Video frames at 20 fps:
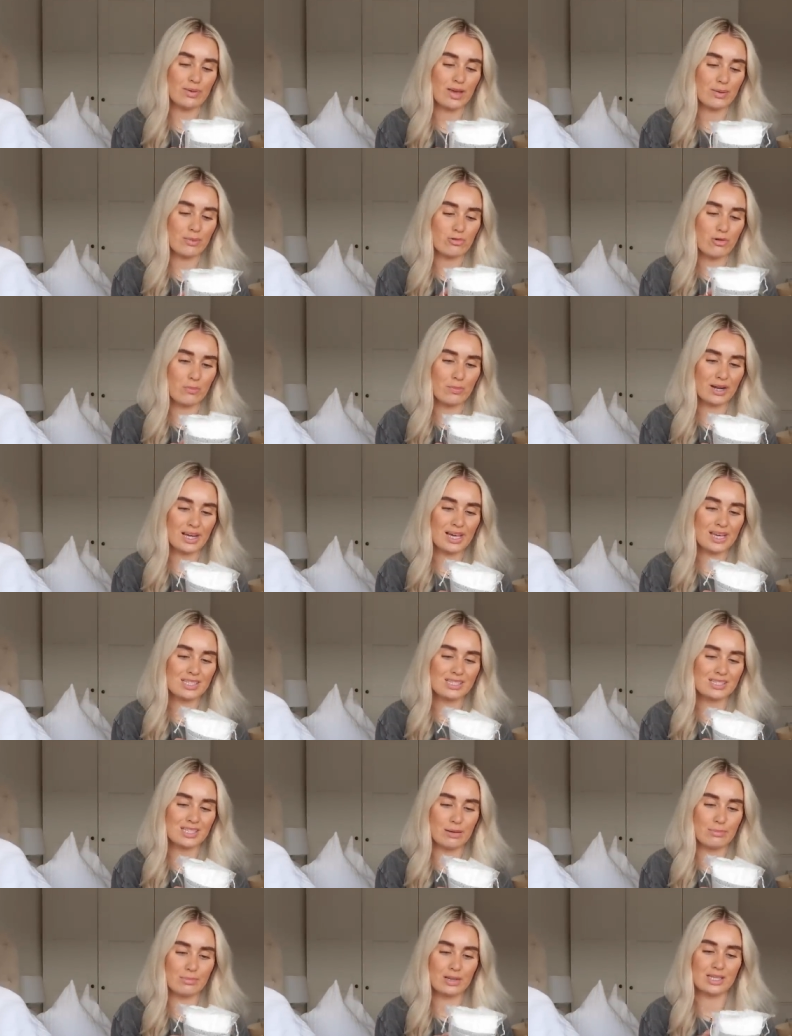maybe
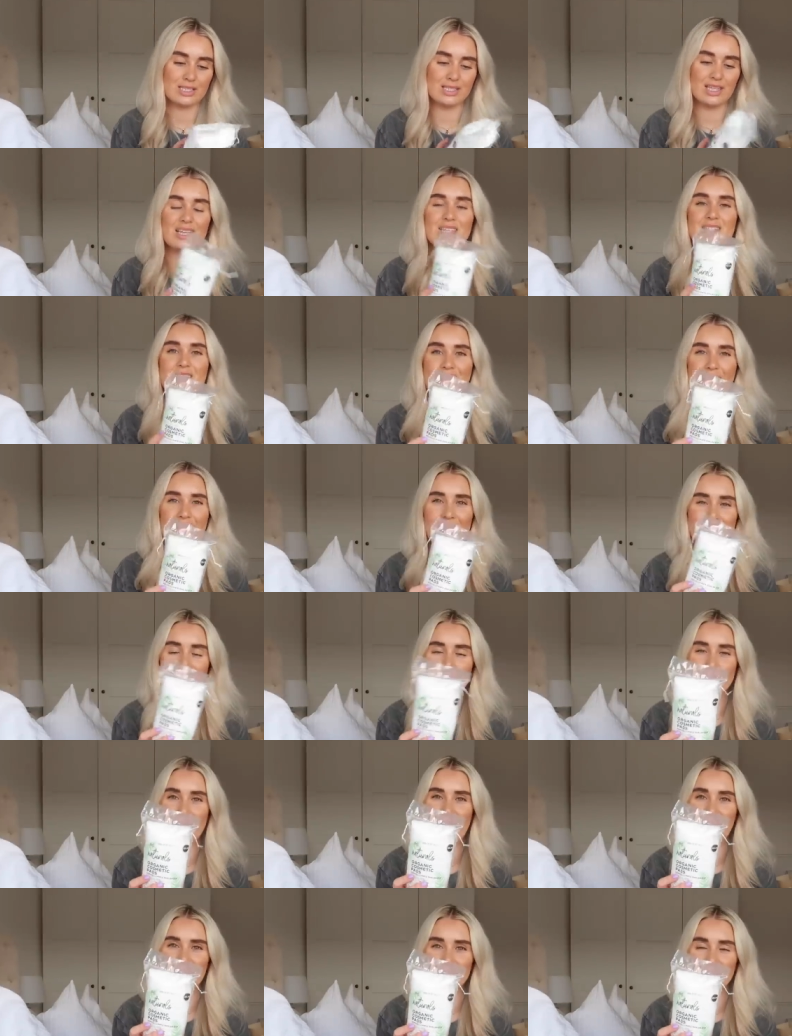replaced them because these are 90
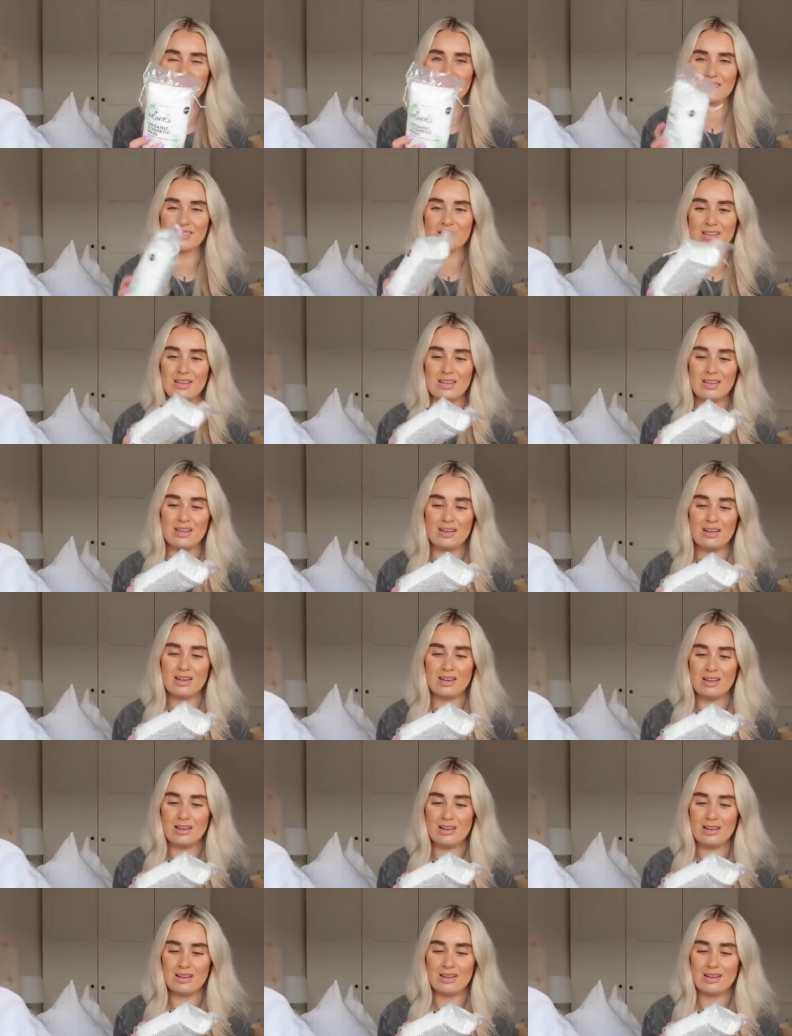pence.
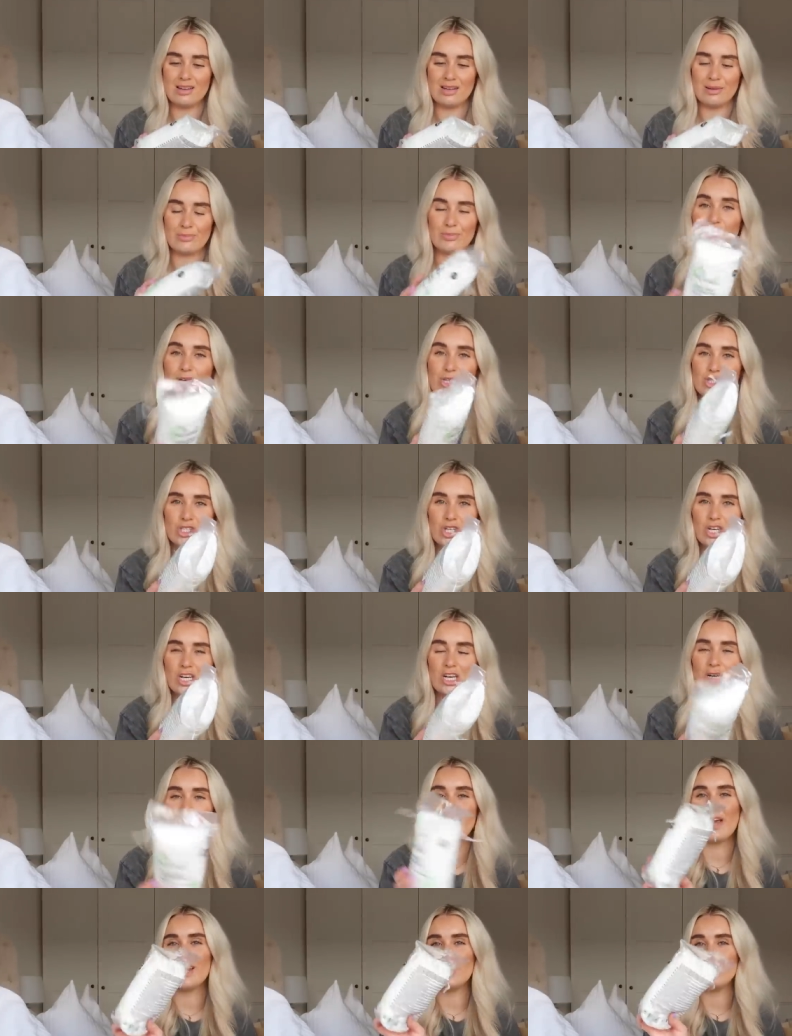I'm not sure,
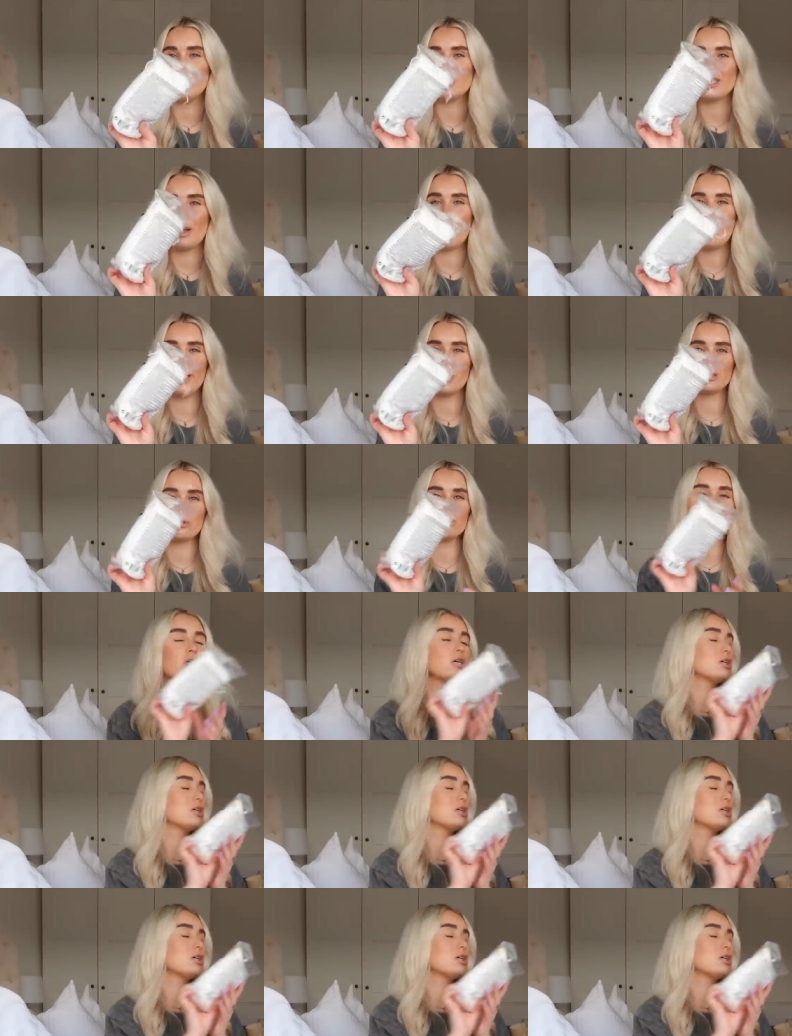but anyways, I picked some of